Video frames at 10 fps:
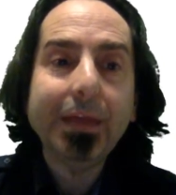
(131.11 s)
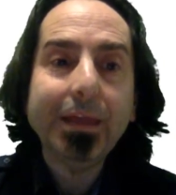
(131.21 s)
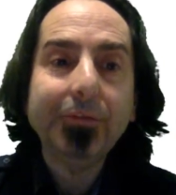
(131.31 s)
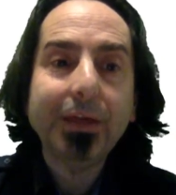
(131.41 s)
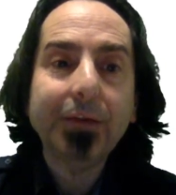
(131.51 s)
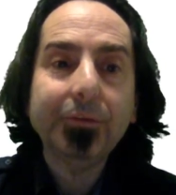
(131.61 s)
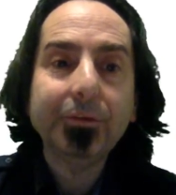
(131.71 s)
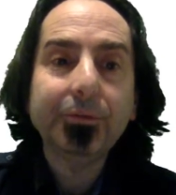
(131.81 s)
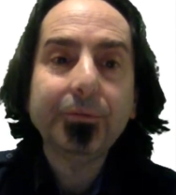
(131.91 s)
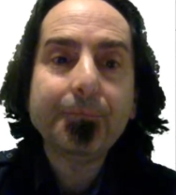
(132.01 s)

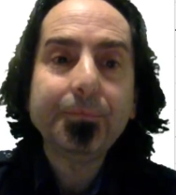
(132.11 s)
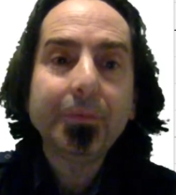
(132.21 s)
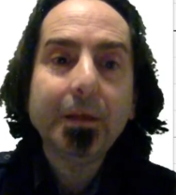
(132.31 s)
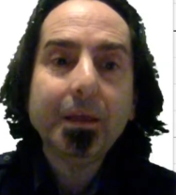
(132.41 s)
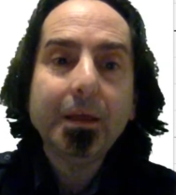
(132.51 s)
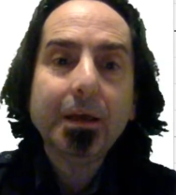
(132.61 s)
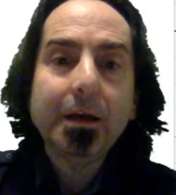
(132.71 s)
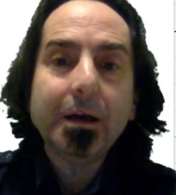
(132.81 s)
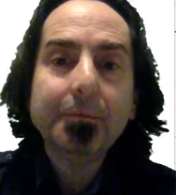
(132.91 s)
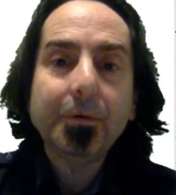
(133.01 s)
h-axis.
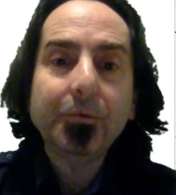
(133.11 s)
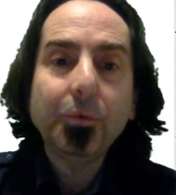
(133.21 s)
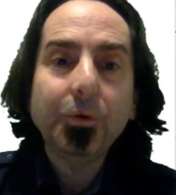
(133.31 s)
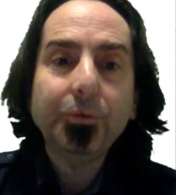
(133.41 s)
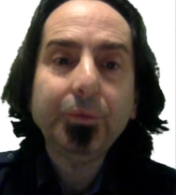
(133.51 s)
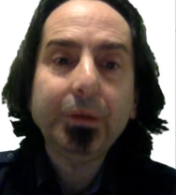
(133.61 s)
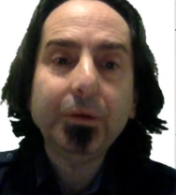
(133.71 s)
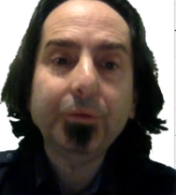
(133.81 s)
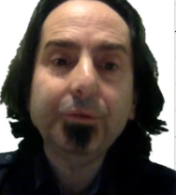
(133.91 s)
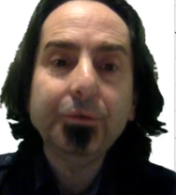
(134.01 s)
Of course, we can
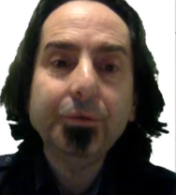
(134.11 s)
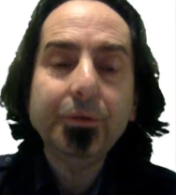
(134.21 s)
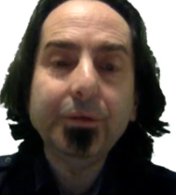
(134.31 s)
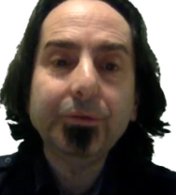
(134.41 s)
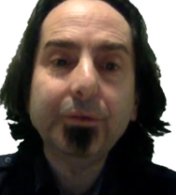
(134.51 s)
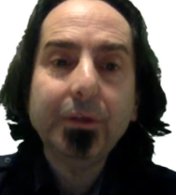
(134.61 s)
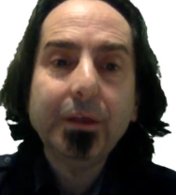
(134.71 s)
also do this.